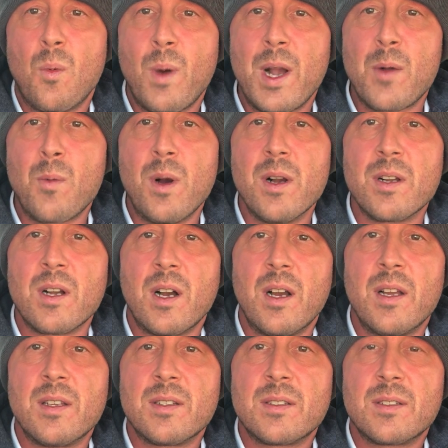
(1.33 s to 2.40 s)
Wagwan
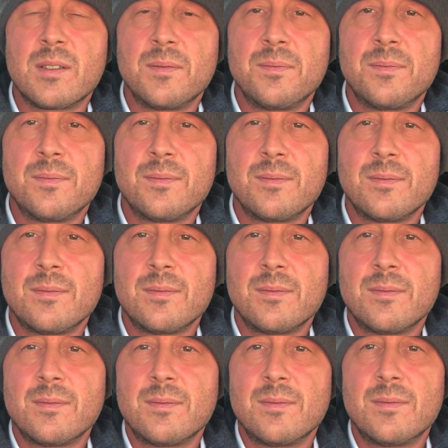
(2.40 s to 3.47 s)
guys,
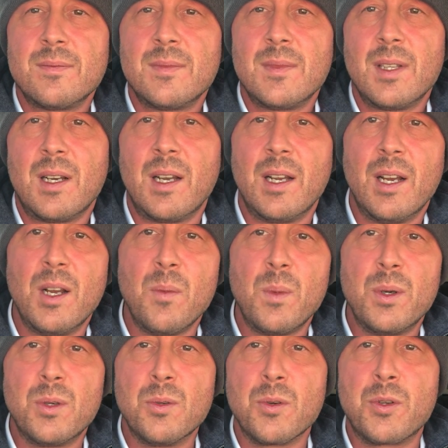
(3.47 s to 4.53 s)
I hope
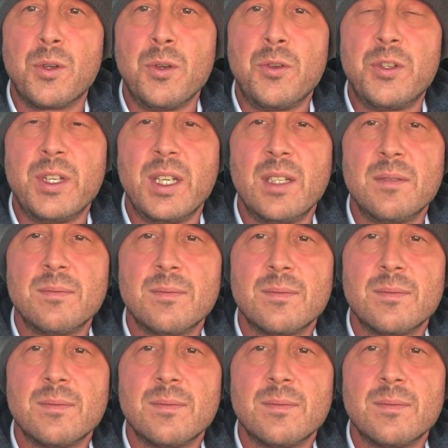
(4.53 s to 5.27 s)
we're all Gucci.